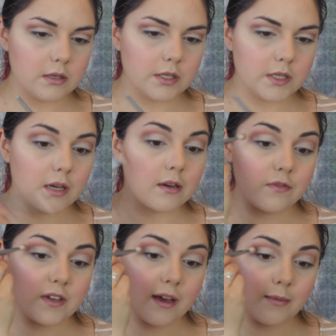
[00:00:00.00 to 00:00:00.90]
Just kind
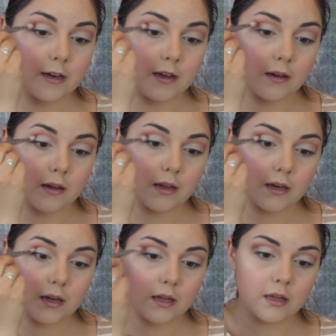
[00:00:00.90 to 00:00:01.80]
of dabbing it
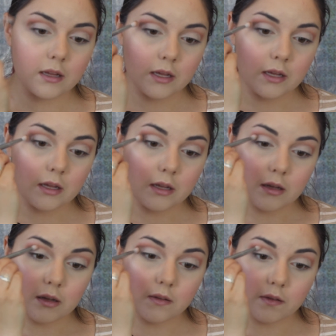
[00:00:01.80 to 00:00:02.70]
on
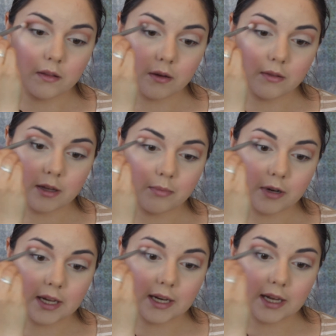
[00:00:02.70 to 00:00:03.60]
and slowly
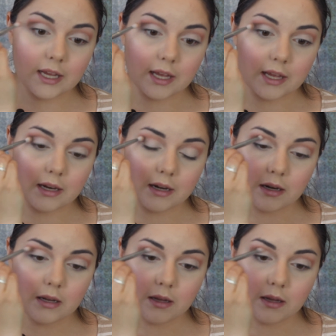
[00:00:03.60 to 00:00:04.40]
bringing it in.